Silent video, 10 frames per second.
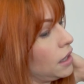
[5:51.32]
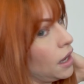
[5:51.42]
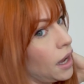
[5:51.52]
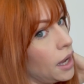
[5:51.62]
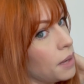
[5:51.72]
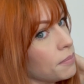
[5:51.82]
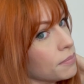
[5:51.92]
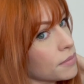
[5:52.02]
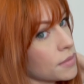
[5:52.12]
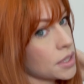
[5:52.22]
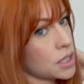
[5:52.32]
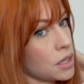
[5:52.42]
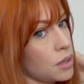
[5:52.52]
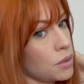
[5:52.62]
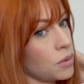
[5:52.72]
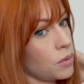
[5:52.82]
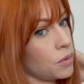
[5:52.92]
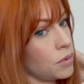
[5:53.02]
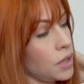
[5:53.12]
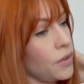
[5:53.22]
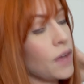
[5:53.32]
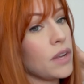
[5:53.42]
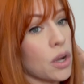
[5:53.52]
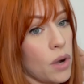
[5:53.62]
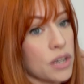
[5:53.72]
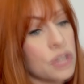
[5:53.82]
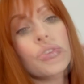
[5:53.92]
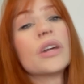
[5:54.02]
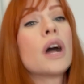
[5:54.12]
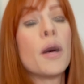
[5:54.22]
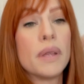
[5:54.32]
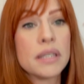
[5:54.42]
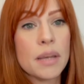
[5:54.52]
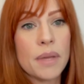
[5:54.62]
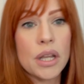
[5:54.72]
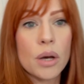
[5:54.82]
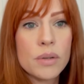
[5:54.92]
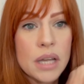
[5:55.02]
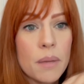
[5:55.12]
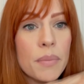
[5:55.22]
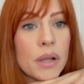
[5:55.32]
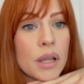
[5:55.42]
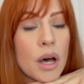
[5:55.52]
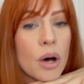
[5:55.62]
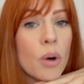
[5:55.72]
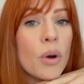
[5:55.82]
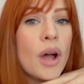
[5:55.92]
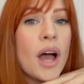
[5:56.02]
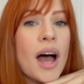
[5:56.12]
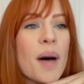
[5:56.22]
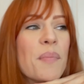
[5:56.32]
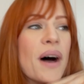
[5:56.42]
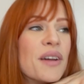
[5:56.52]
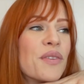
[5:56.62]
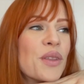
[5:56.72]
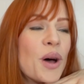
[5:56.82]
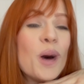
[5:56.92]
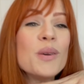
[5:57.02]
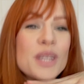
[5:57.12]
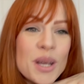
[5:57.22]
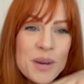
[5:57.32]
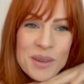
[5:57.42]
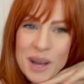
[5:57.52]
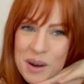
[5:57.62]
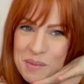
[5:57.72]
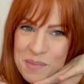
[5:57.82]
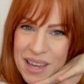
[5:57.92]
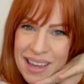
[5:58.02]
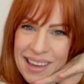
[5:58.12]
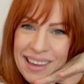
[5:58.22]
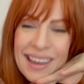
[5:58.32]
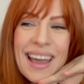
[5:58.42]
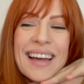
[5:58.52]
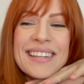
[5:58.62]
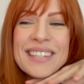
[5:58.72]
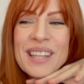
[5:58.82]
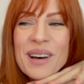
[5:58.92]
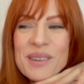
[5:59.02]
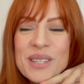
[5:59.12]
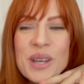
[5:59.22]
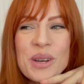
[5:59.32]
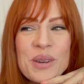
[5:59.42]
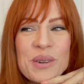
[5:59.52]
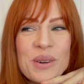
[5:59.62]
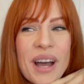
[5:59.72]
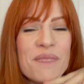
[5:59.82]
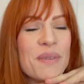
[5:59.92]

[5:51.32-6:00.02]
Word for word: So if you have any questions or any comments, let me know down below. But for those who know me and those who have